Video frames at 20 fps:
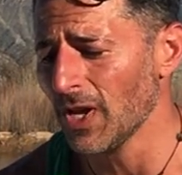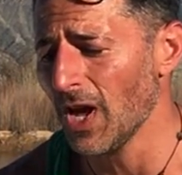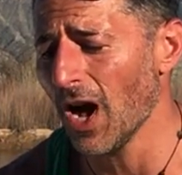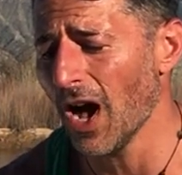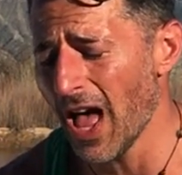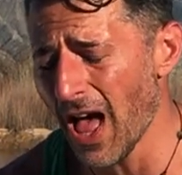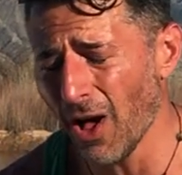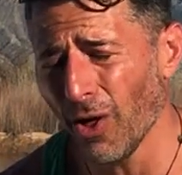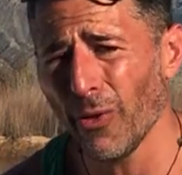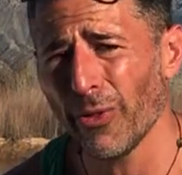
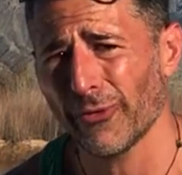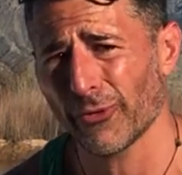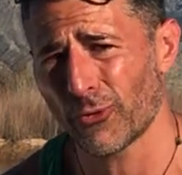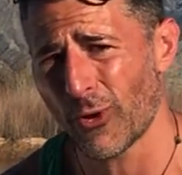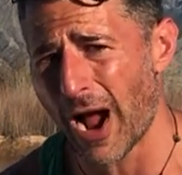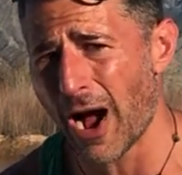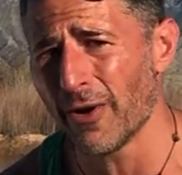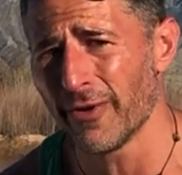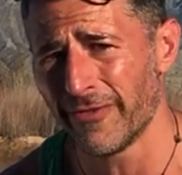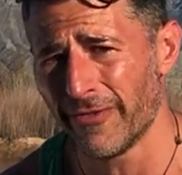a health
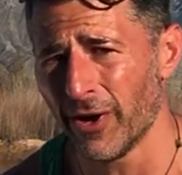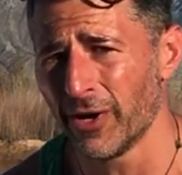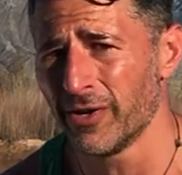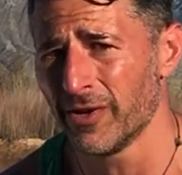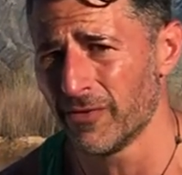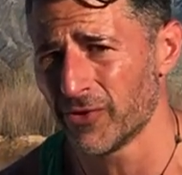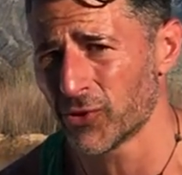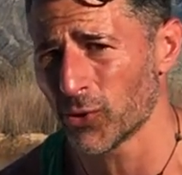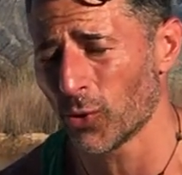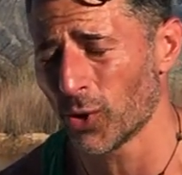
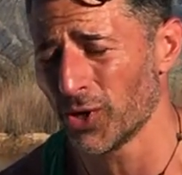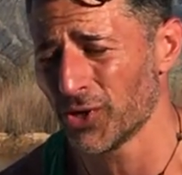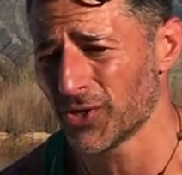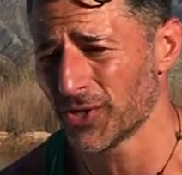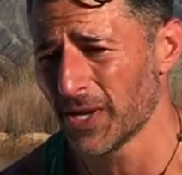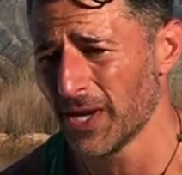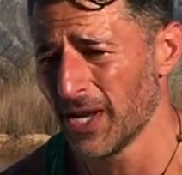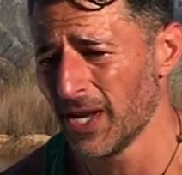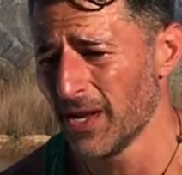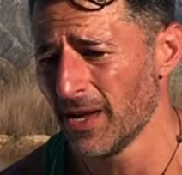crowdfund of
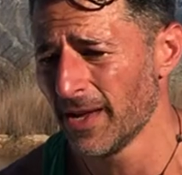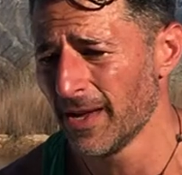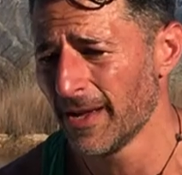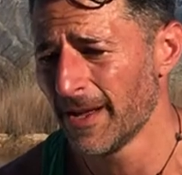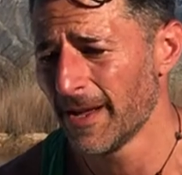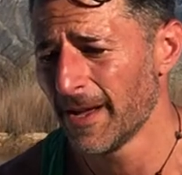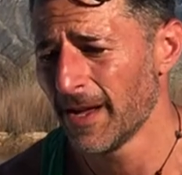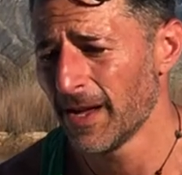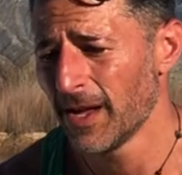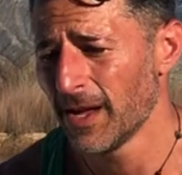sorts,
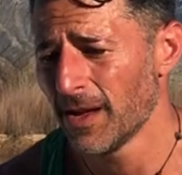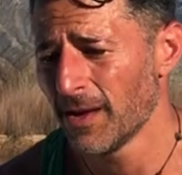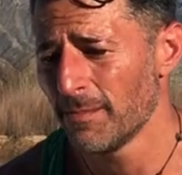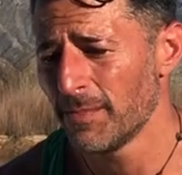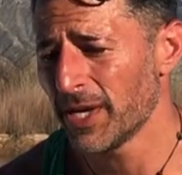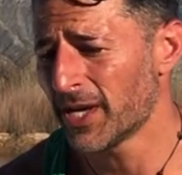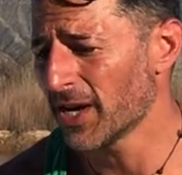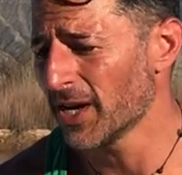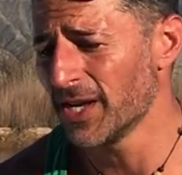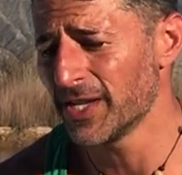
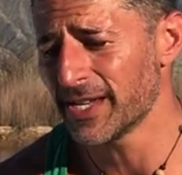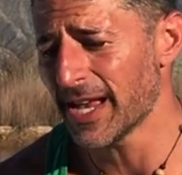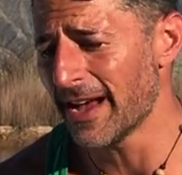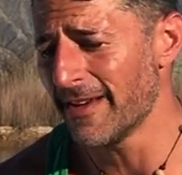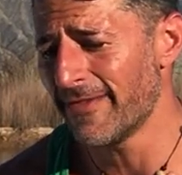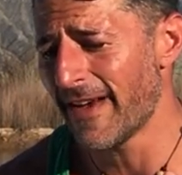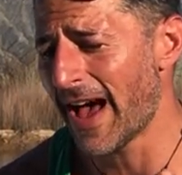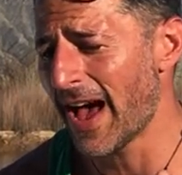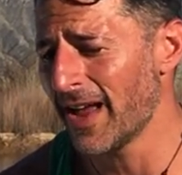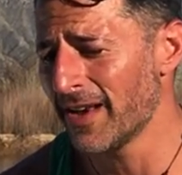because
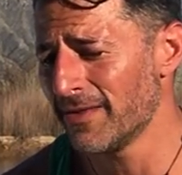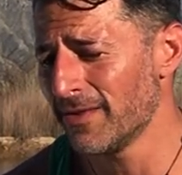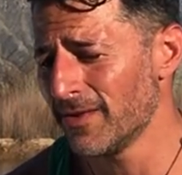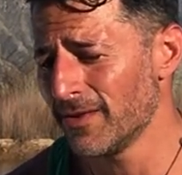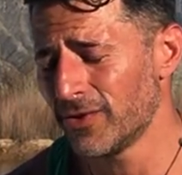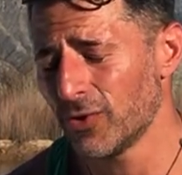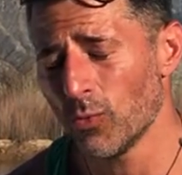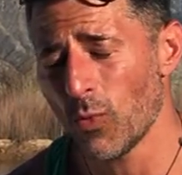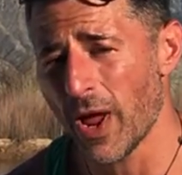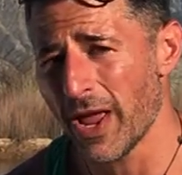I've had
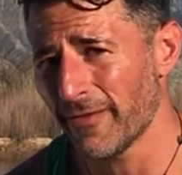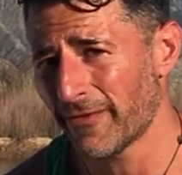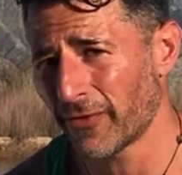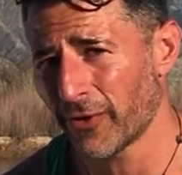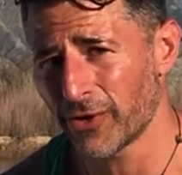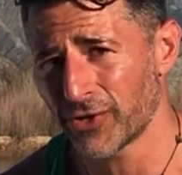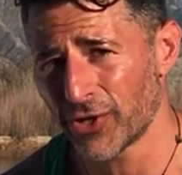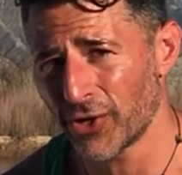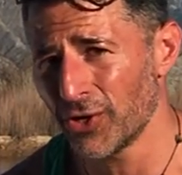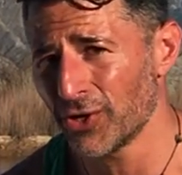to wait
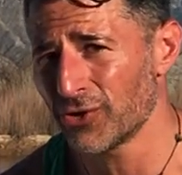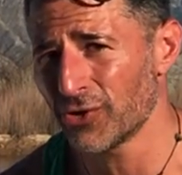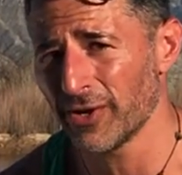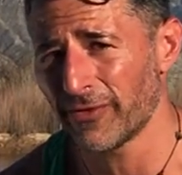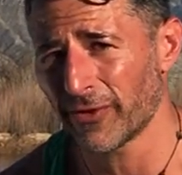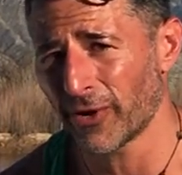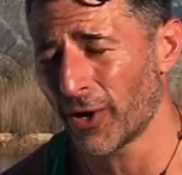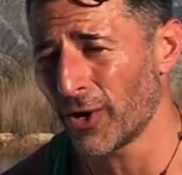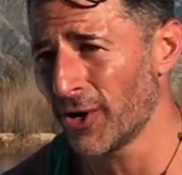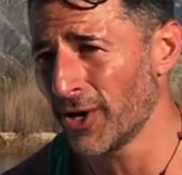for
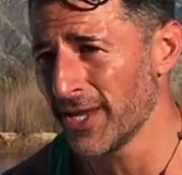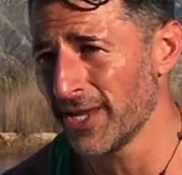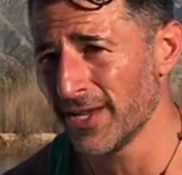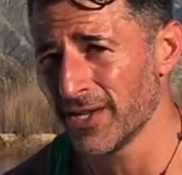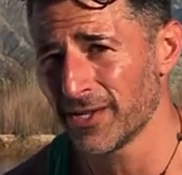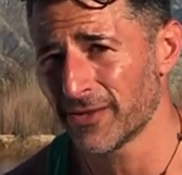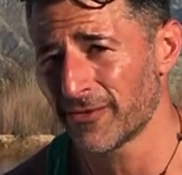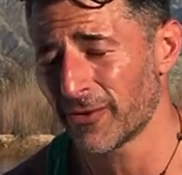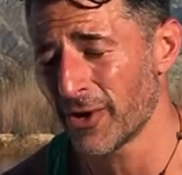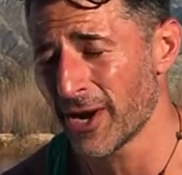surgery for
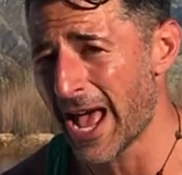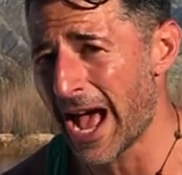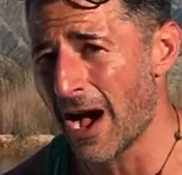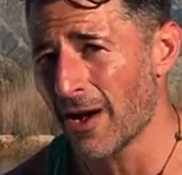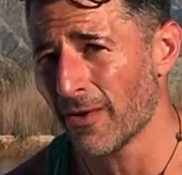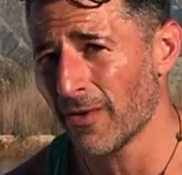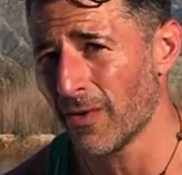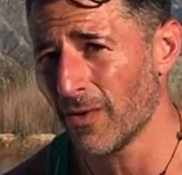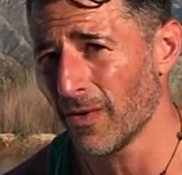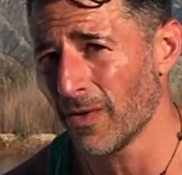hernias for
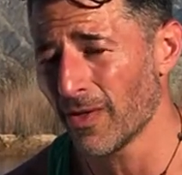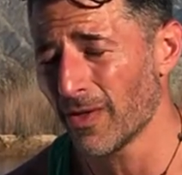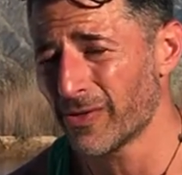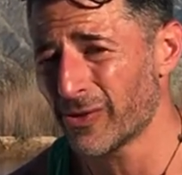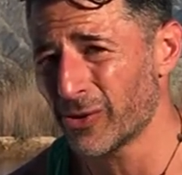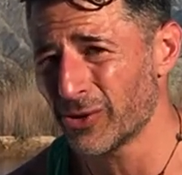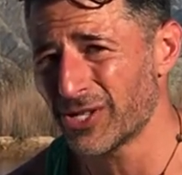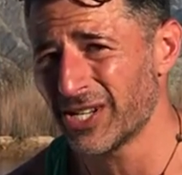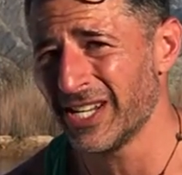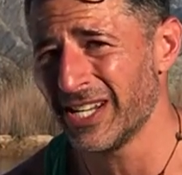now
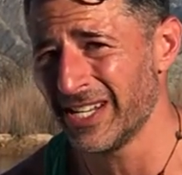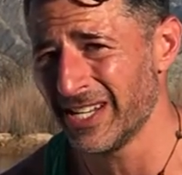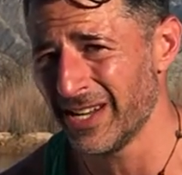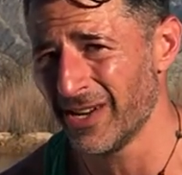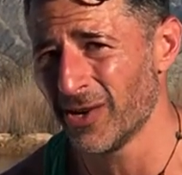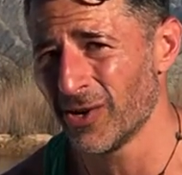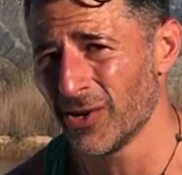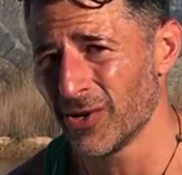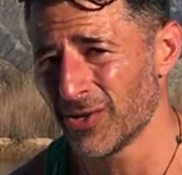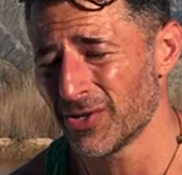13
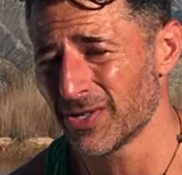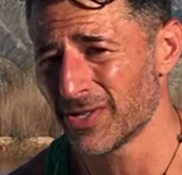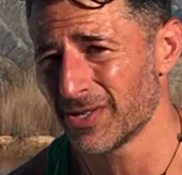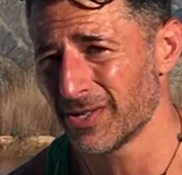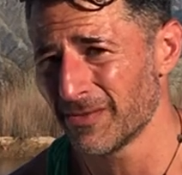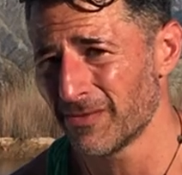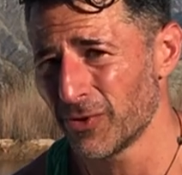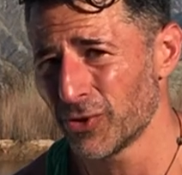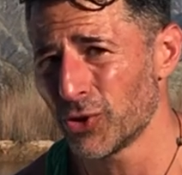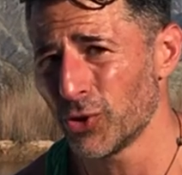
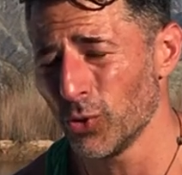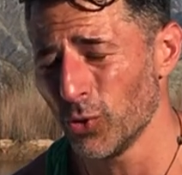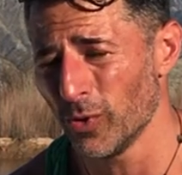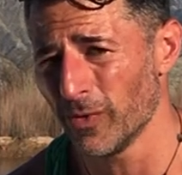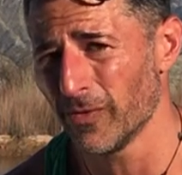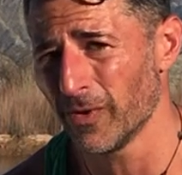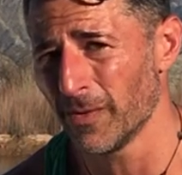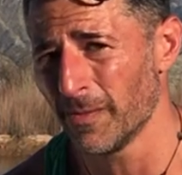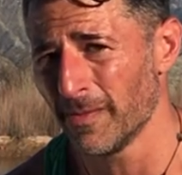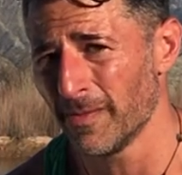years for
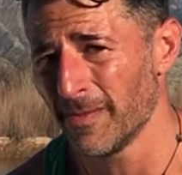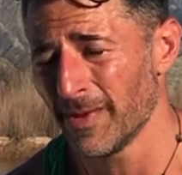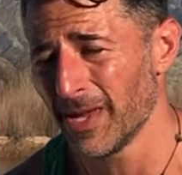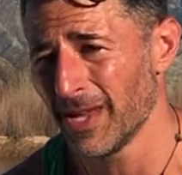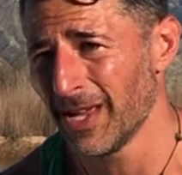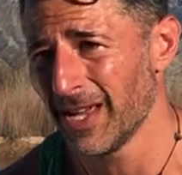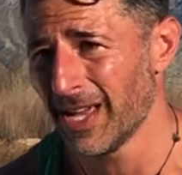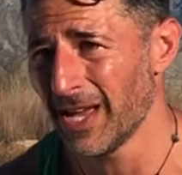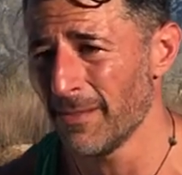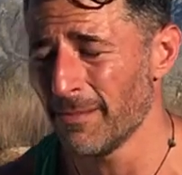2 of them,
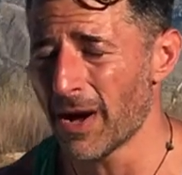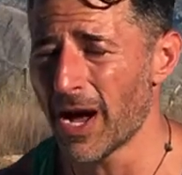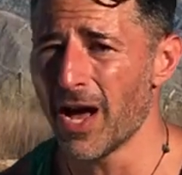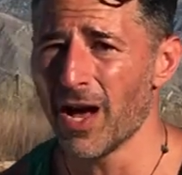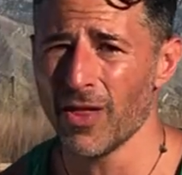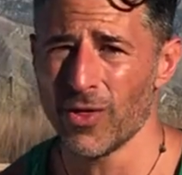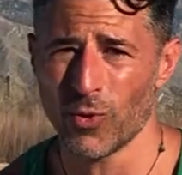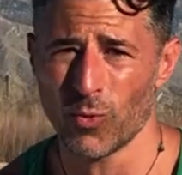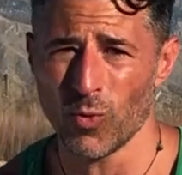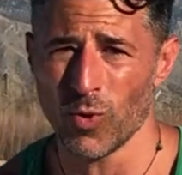and
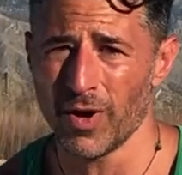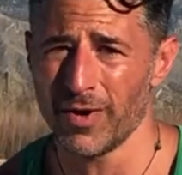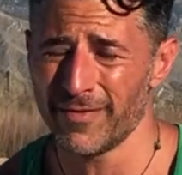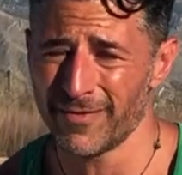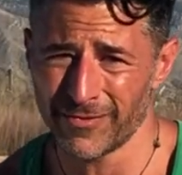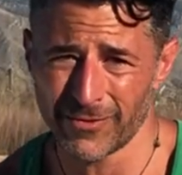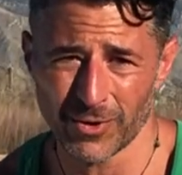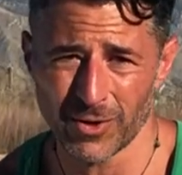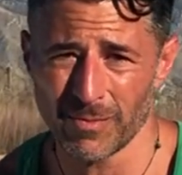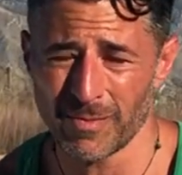my other
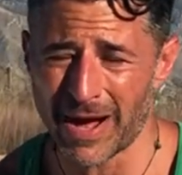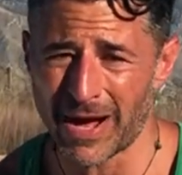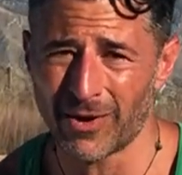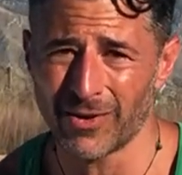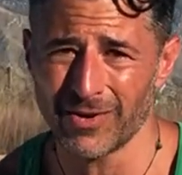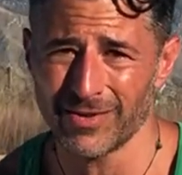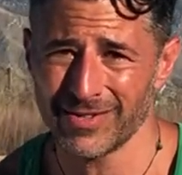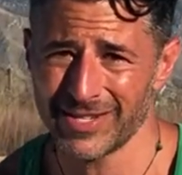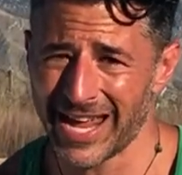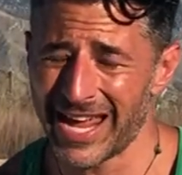one for
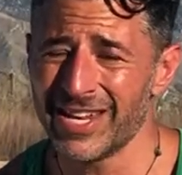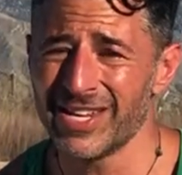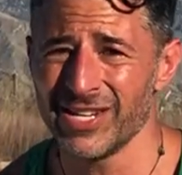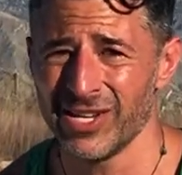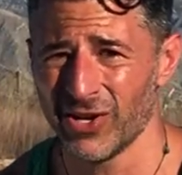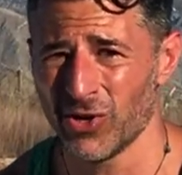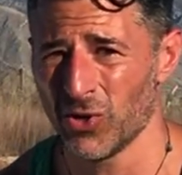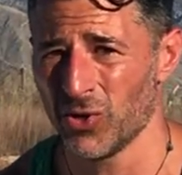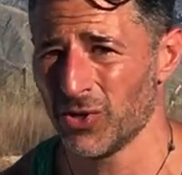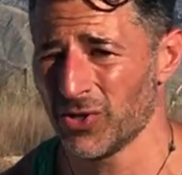about 10
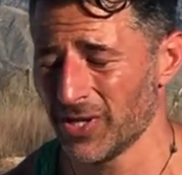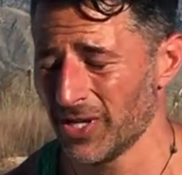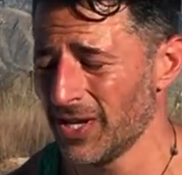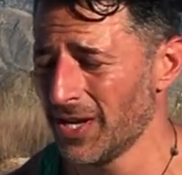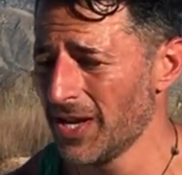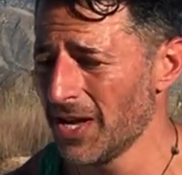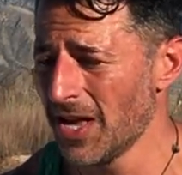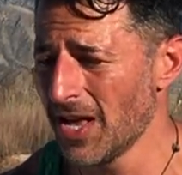years.